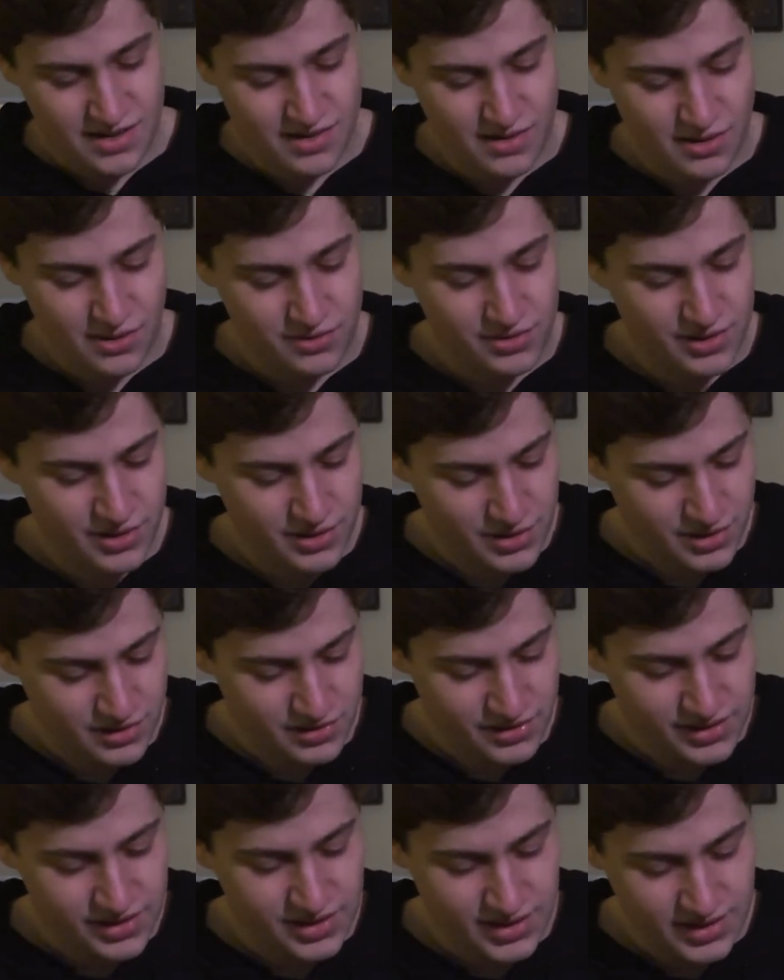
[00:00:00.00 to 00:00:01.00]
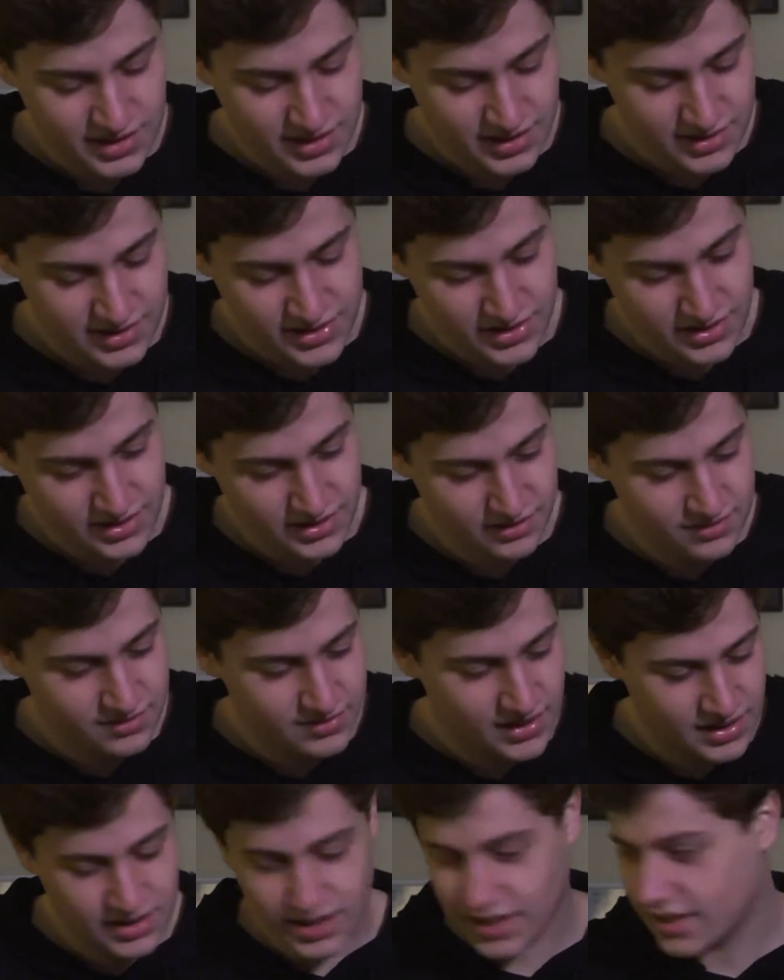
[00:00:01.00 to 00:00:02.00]
over and over until he
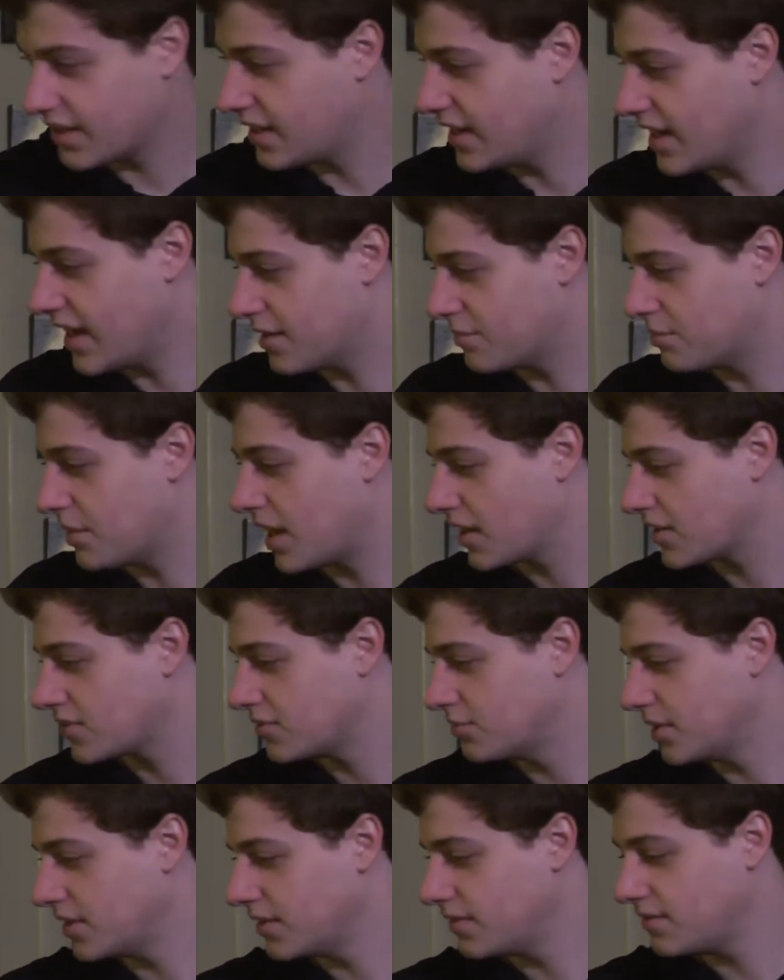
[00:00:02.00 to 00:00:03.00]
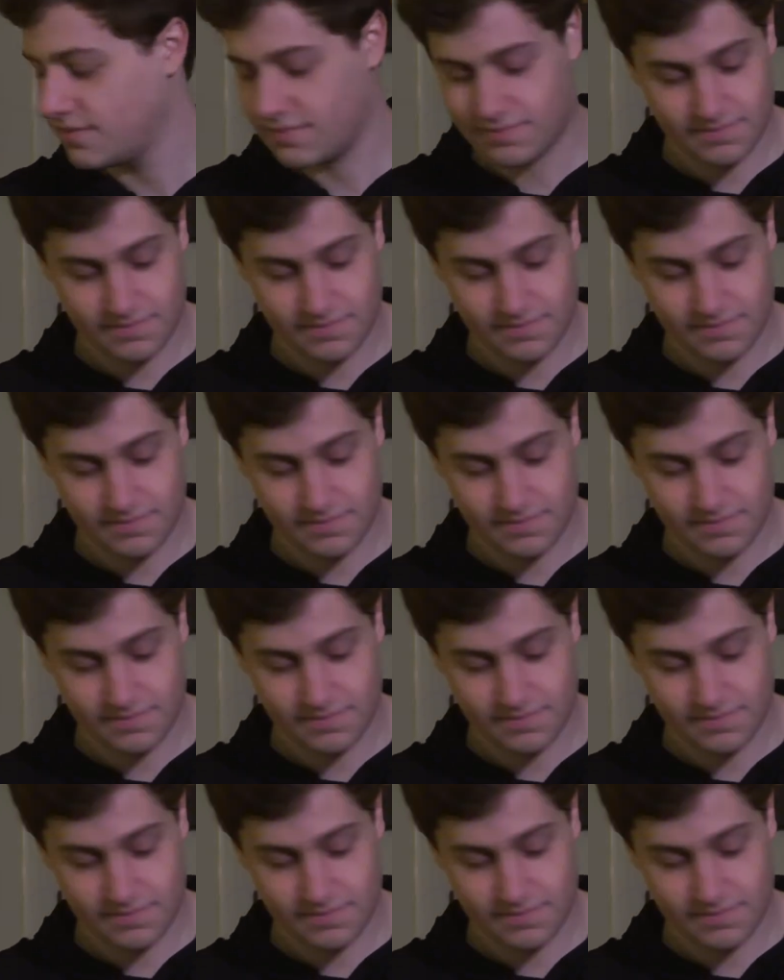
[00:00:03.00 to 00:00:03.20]
felt like he had a box made.